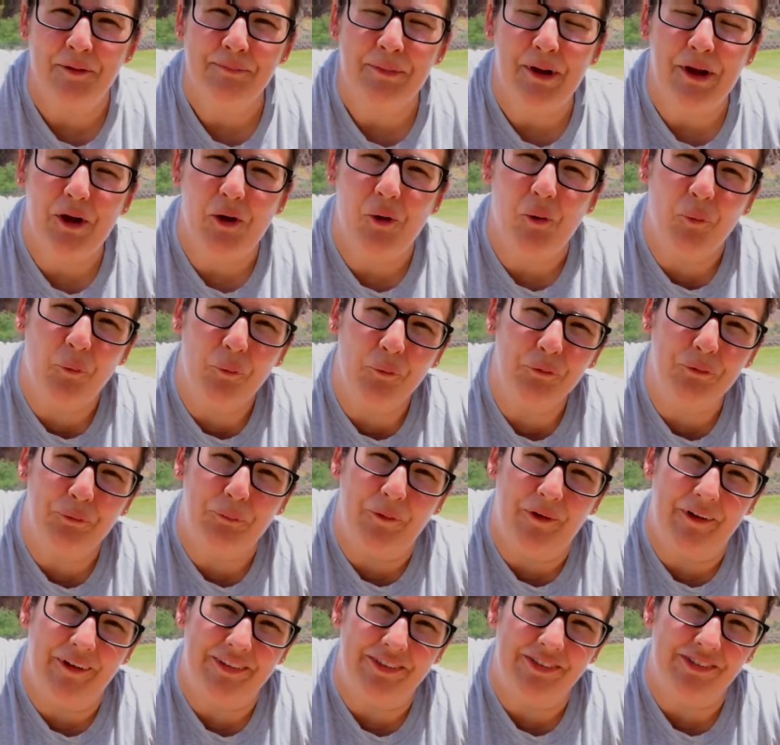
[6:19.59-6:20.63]
my old
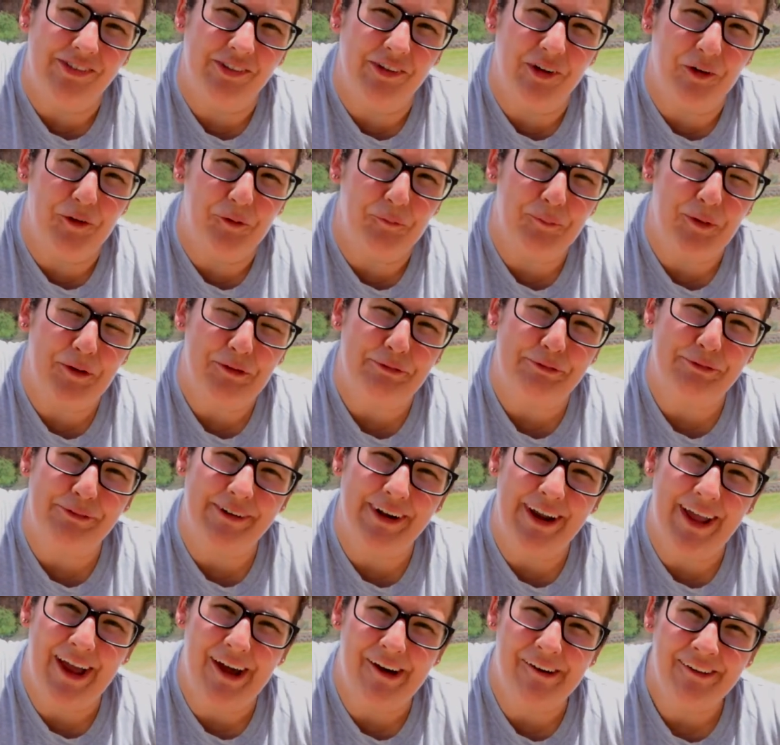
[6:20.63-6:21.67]
one. So, but for
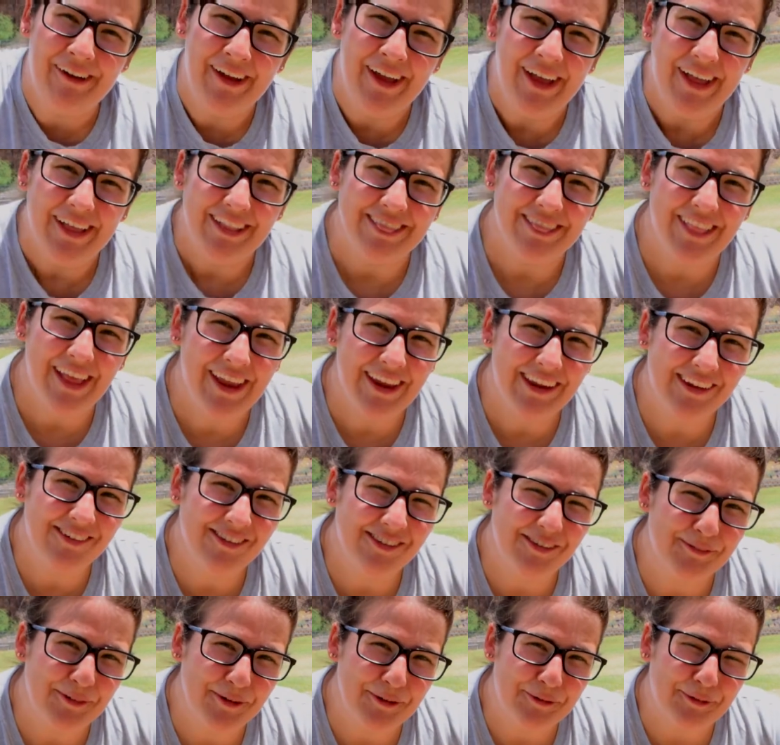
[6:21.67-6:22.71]
now, thank you
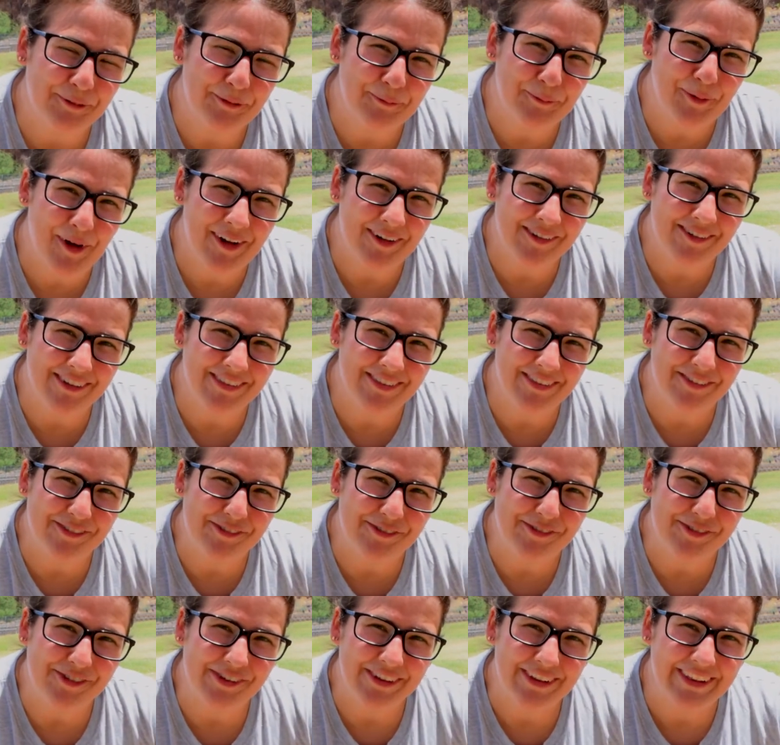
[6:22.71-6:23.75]
so much for watching this
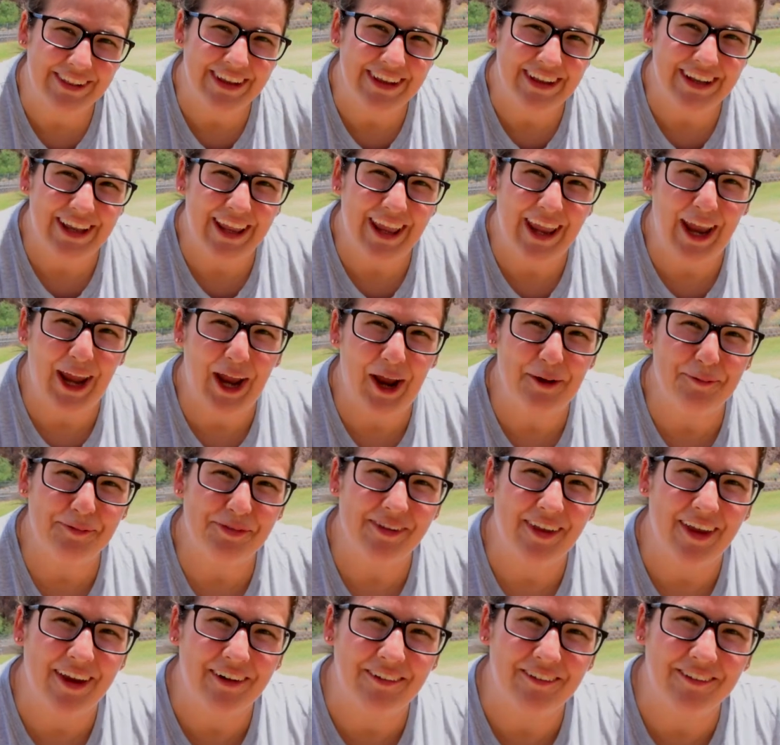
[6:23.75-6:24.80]
Jillian Camps
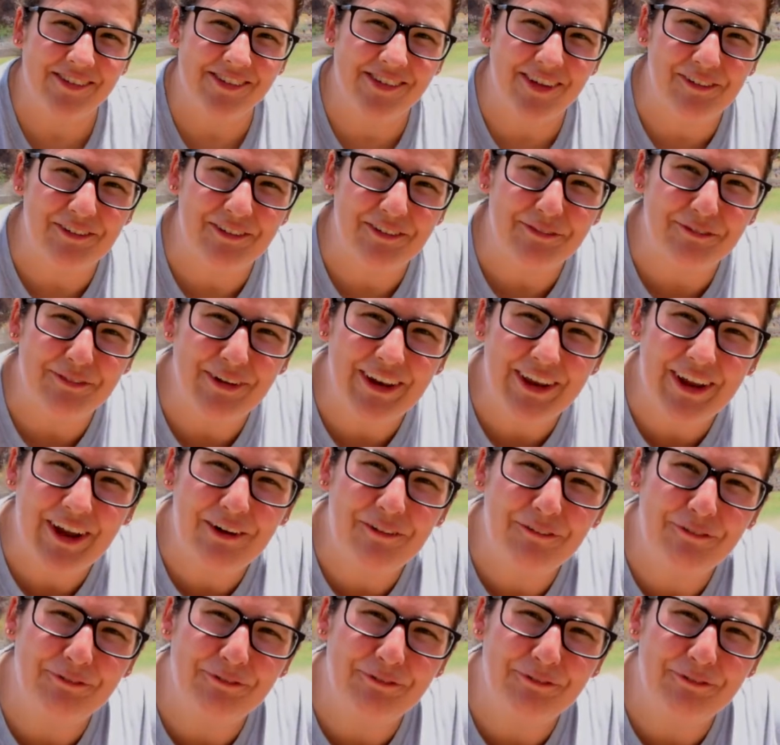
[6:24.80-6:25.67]
Arizona video.